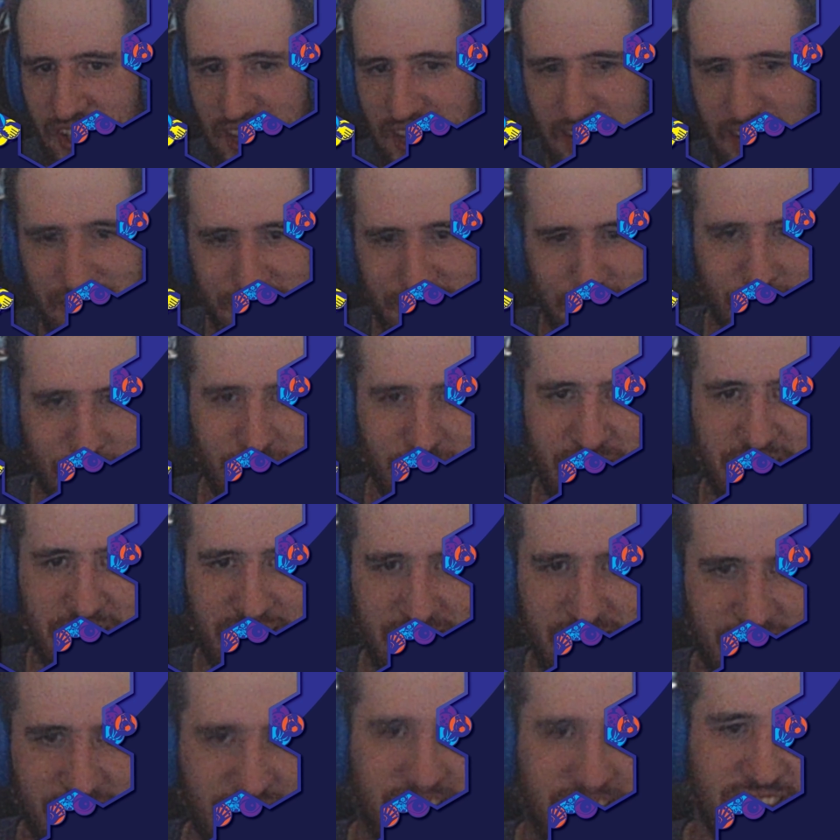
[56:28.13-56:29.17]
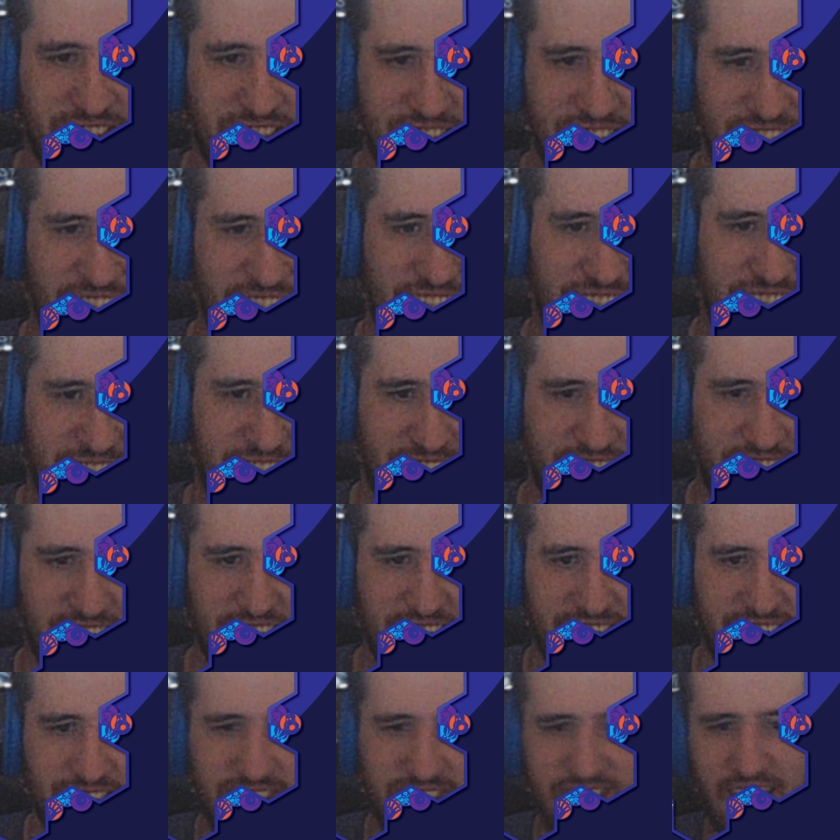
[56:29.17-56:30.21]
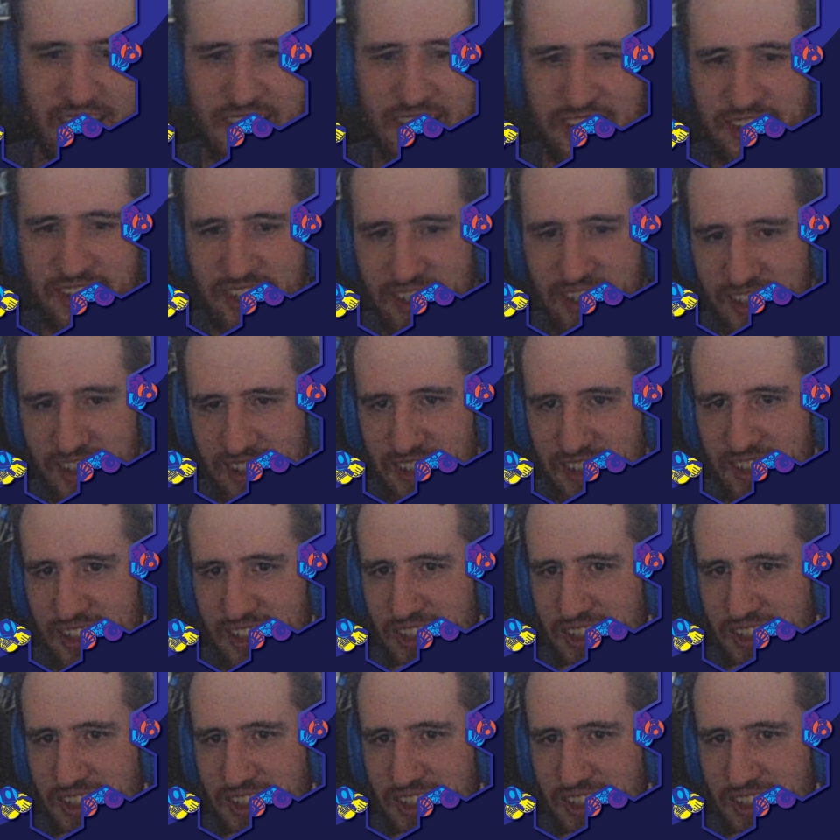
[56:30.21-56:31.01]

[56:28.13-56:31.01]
everyone else in chat here.